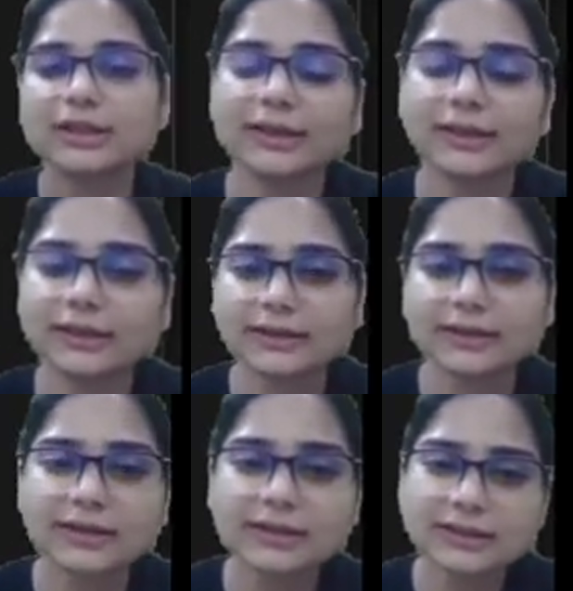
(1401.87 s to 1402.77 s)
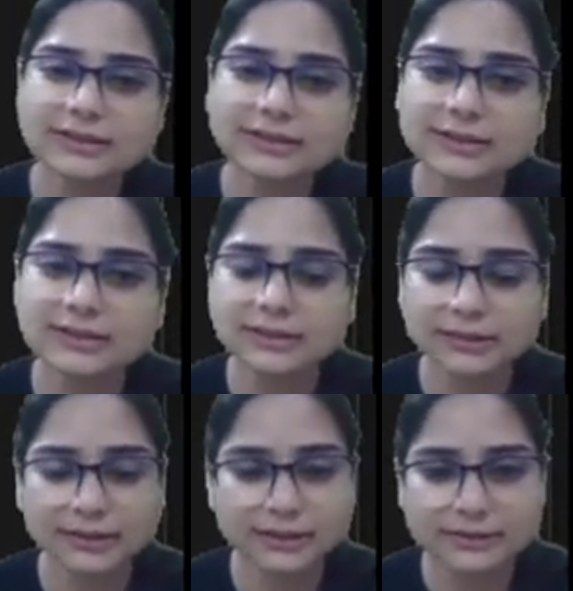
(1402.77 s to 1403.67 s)
take it against
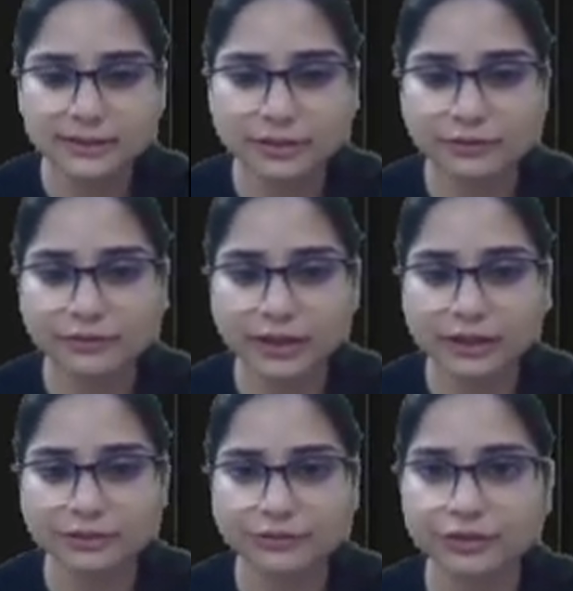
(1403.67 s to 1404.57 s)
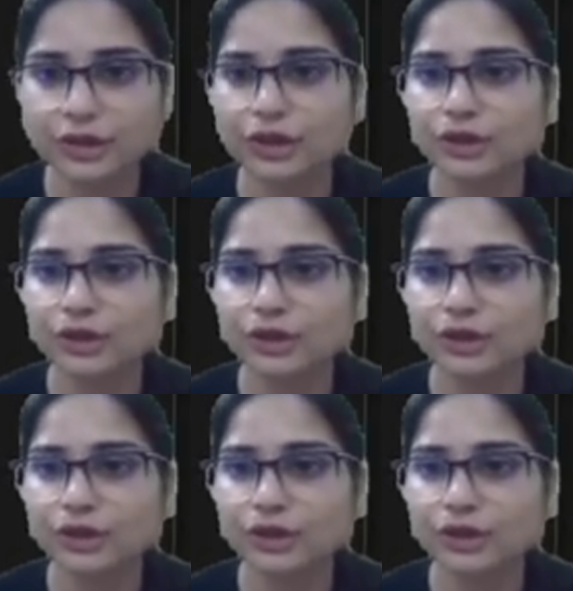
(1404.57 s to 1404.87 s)
another set of values.